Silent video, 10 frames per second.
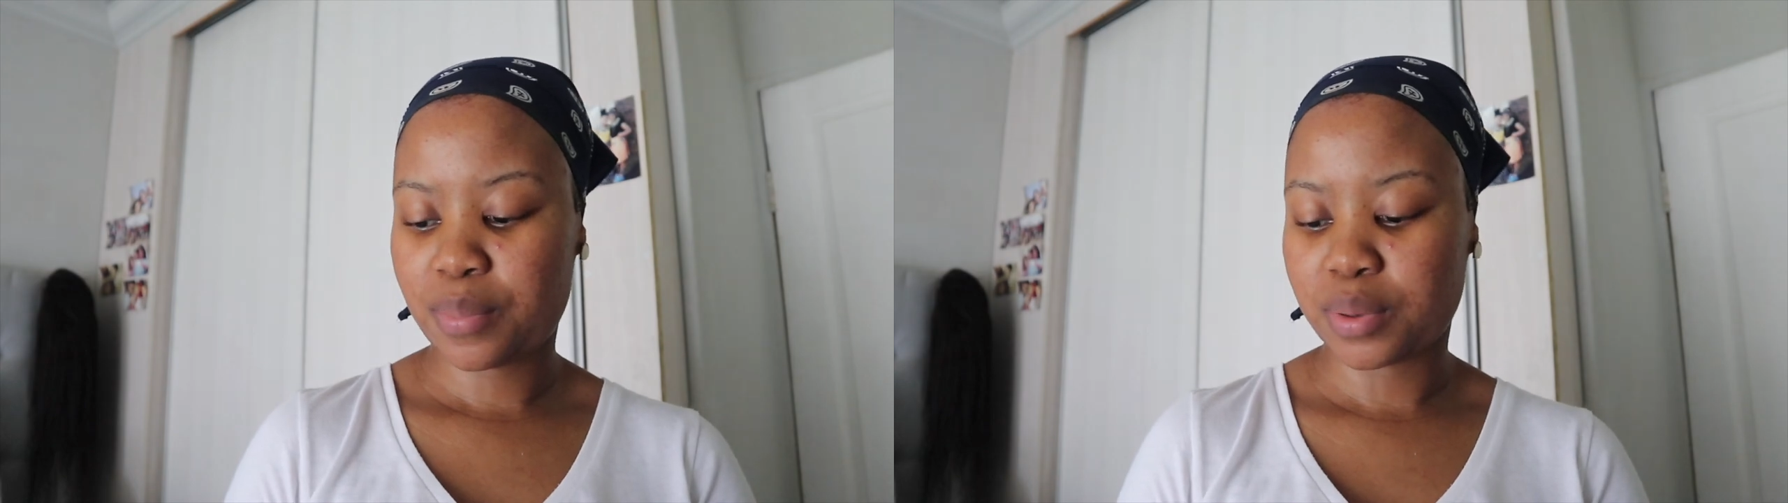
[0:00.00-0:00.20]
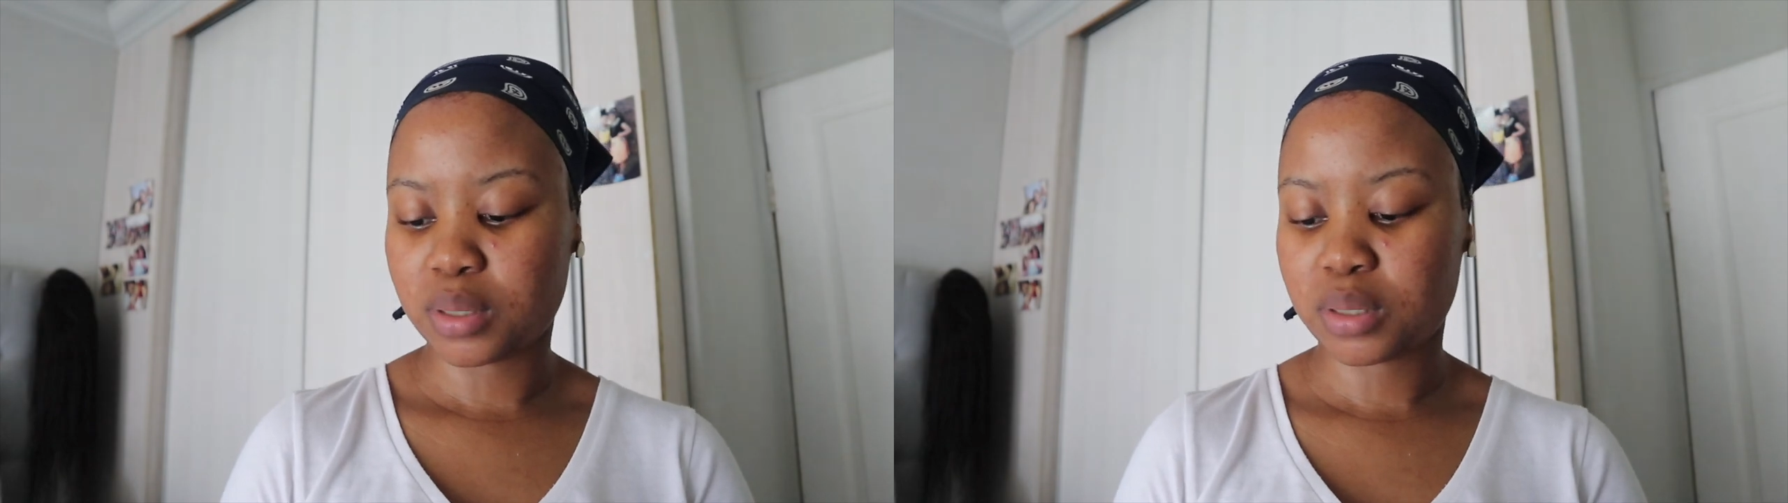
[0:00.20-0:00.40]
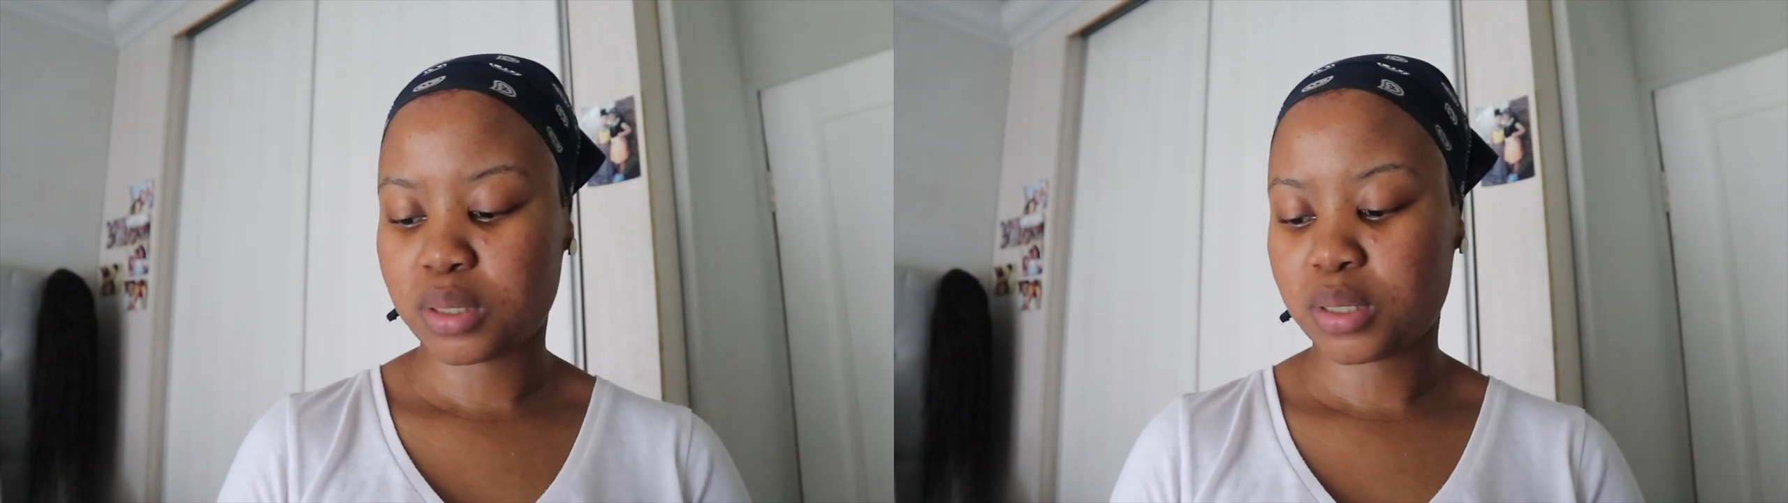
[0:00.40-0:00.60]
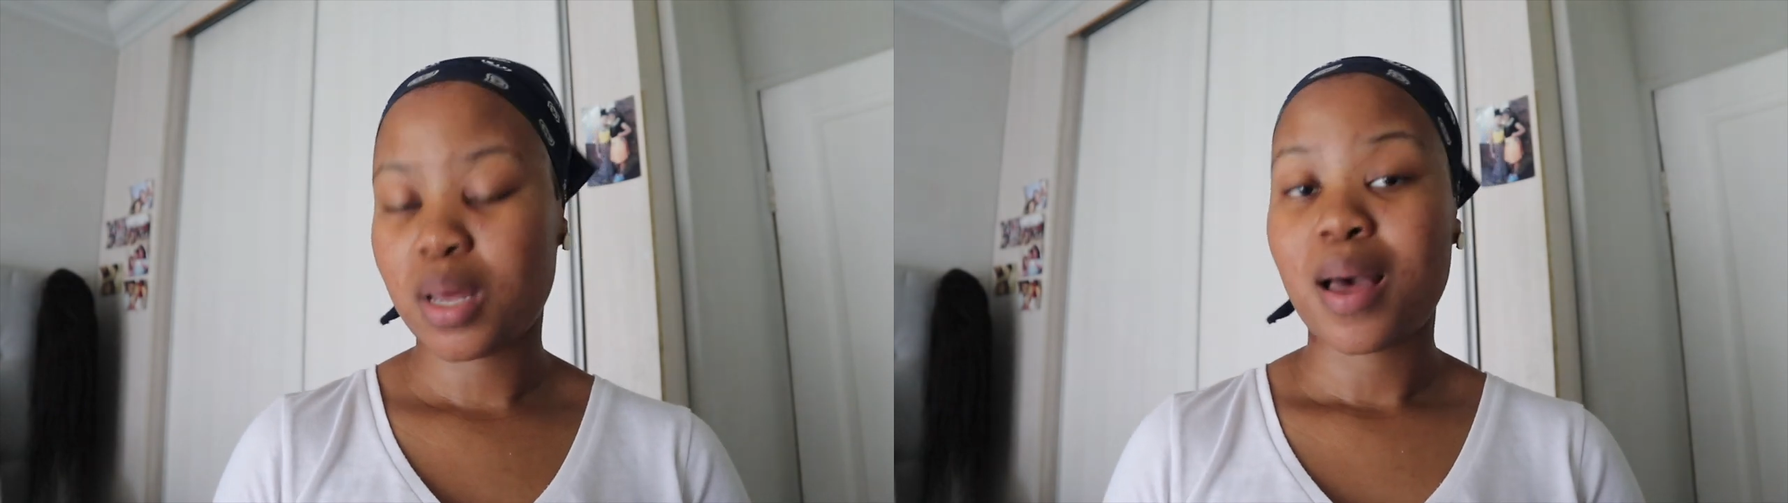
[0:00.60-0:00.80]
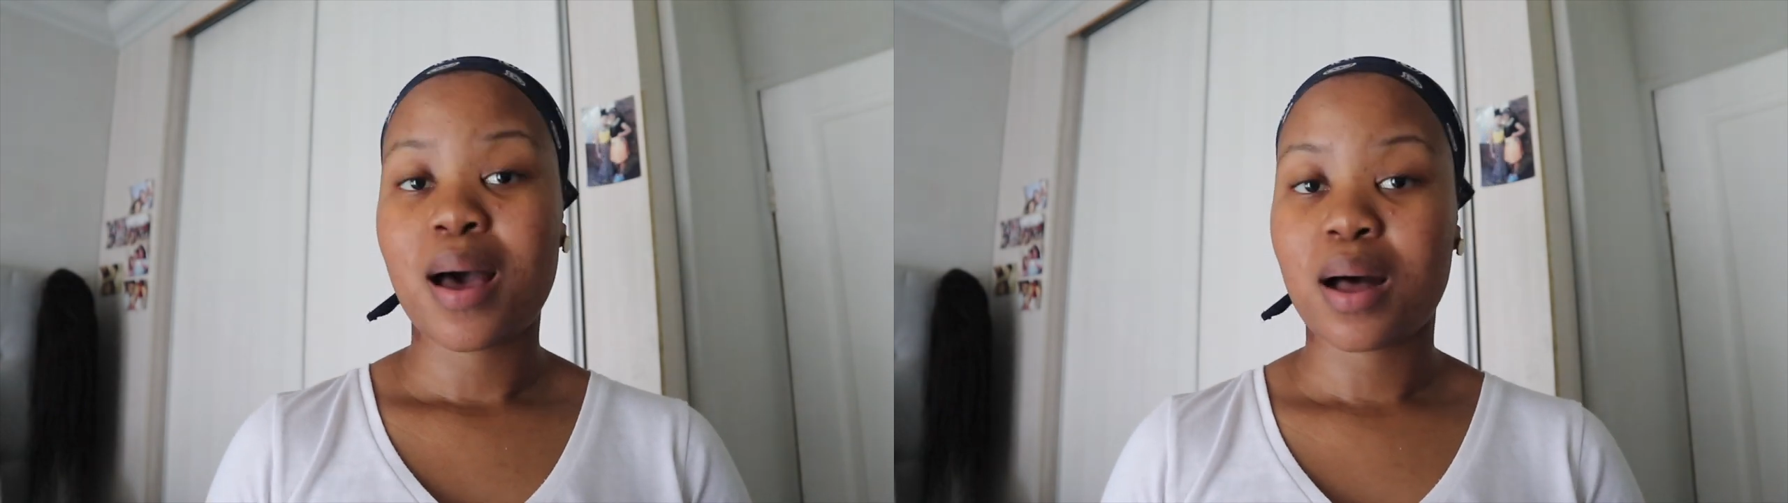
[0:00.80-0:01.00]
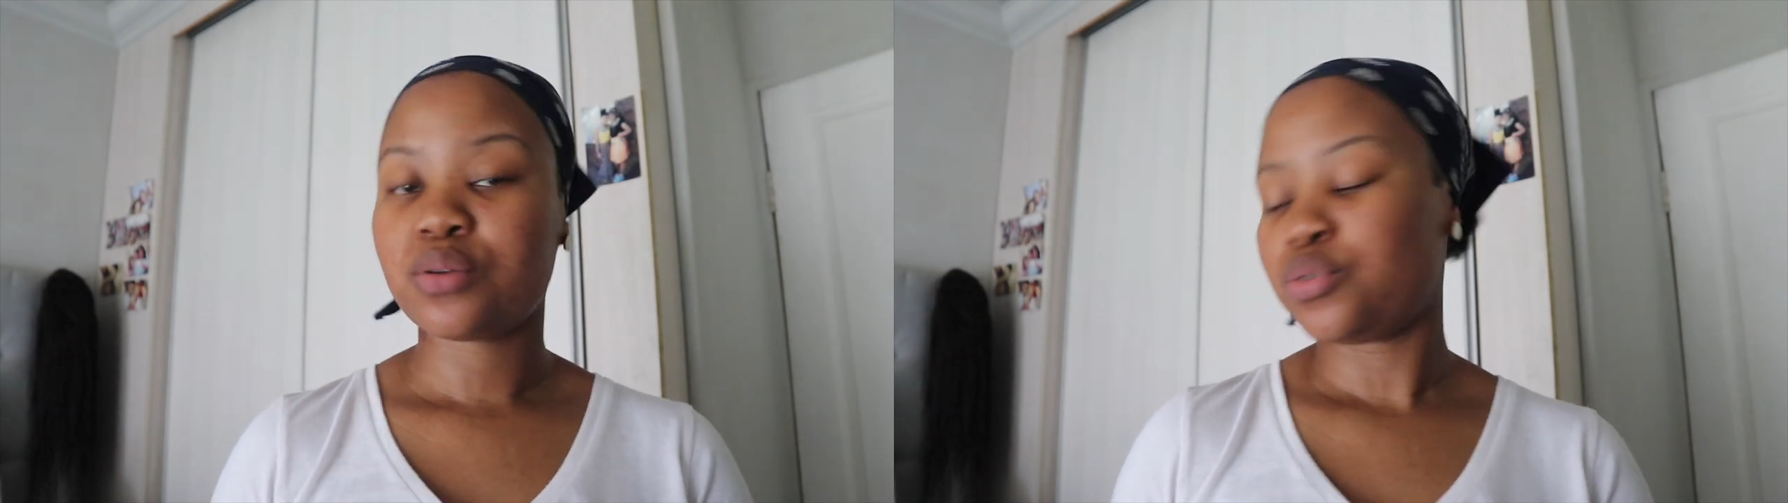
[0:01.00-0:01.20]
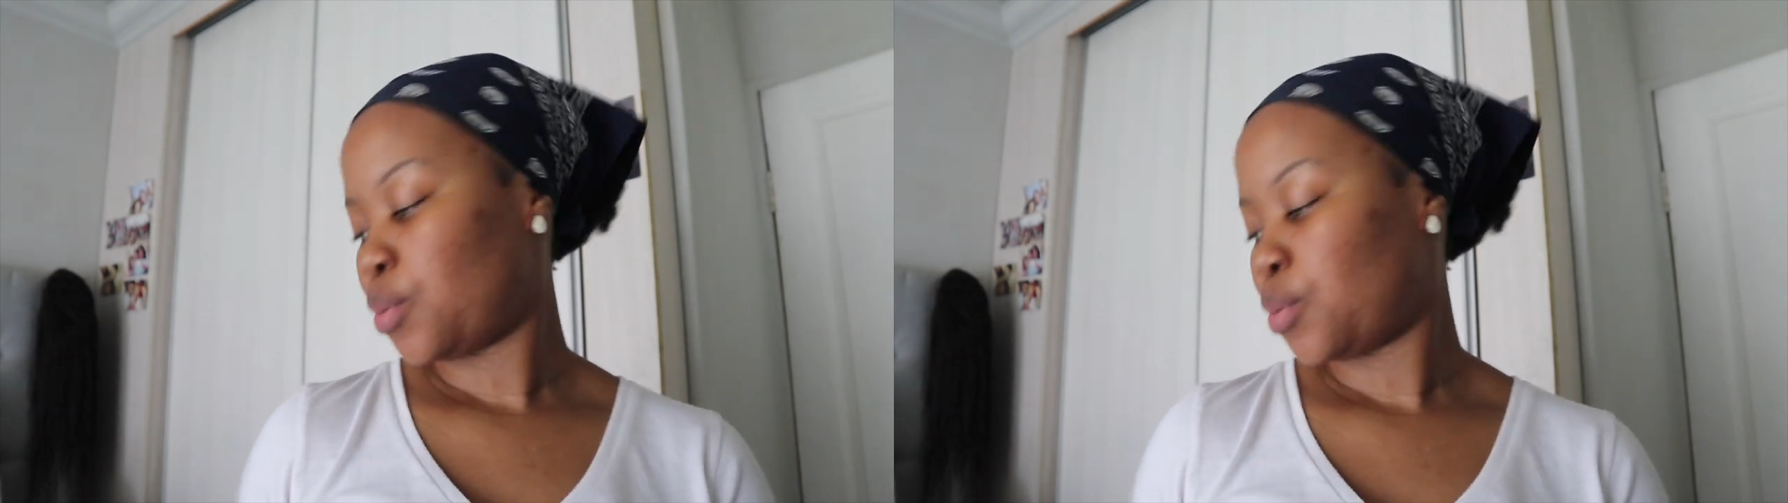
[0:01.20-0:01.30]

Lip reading: this, but I'll do